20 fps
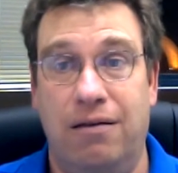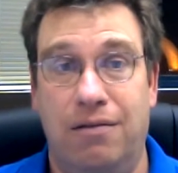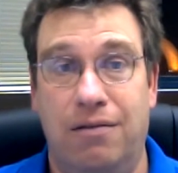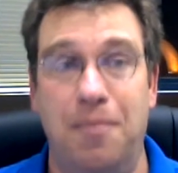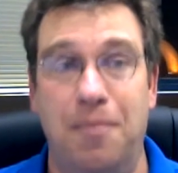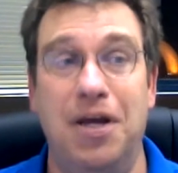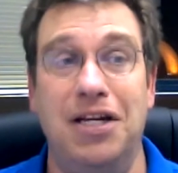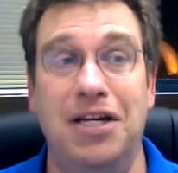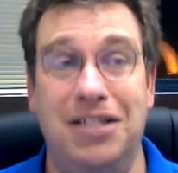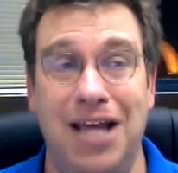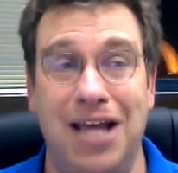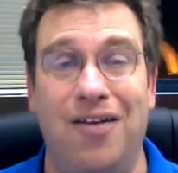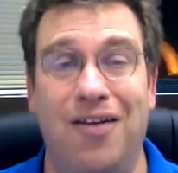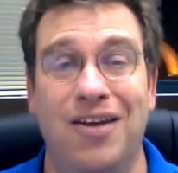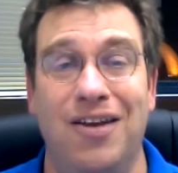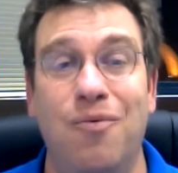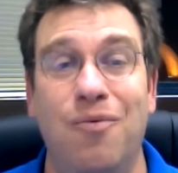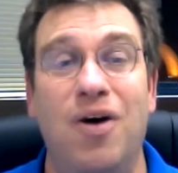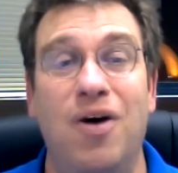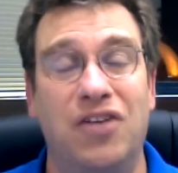Let me tell
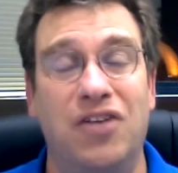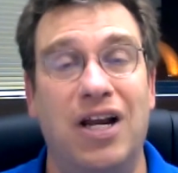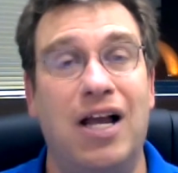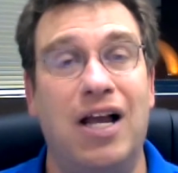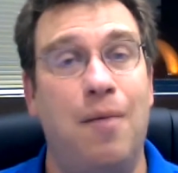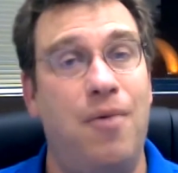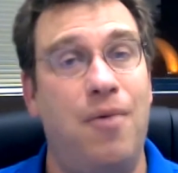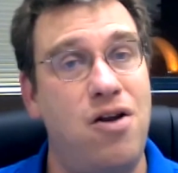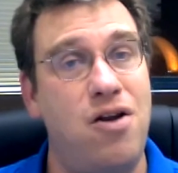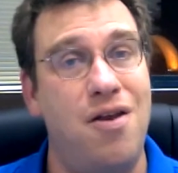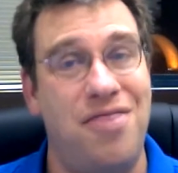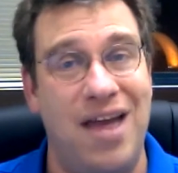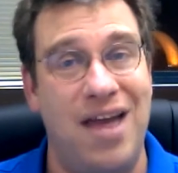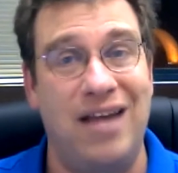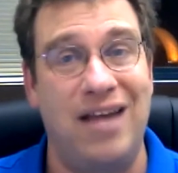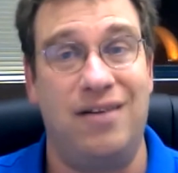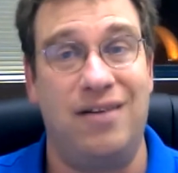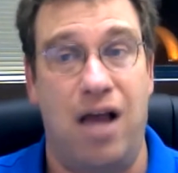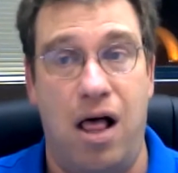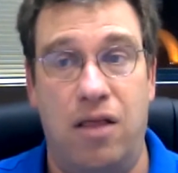you, it wasn't a couple
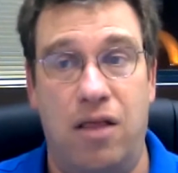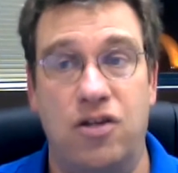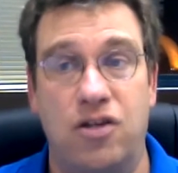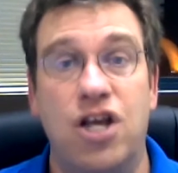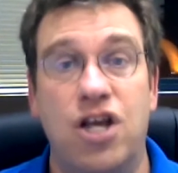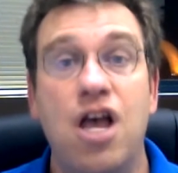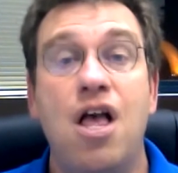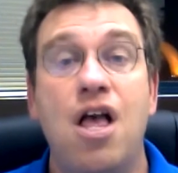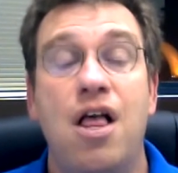$100,000.